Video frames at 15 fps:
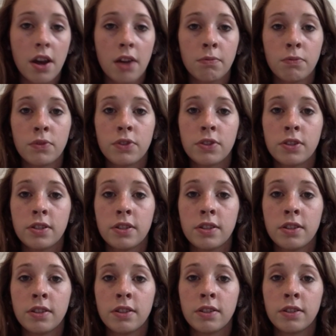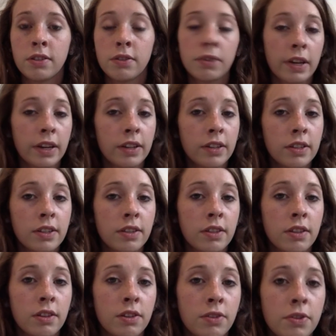um, which is located
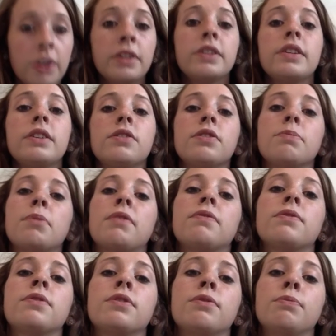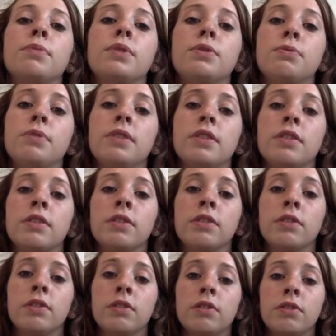in the United Nations buffer zone between
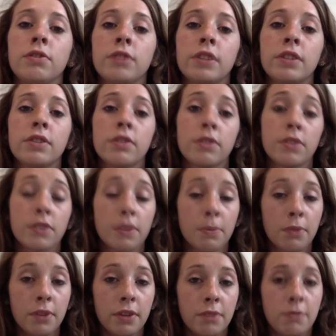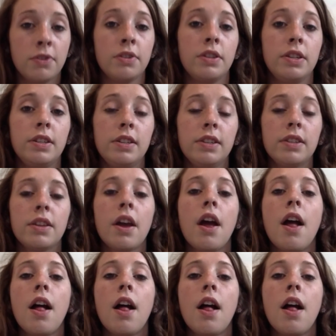the Greek and Turkish Cypriot communities,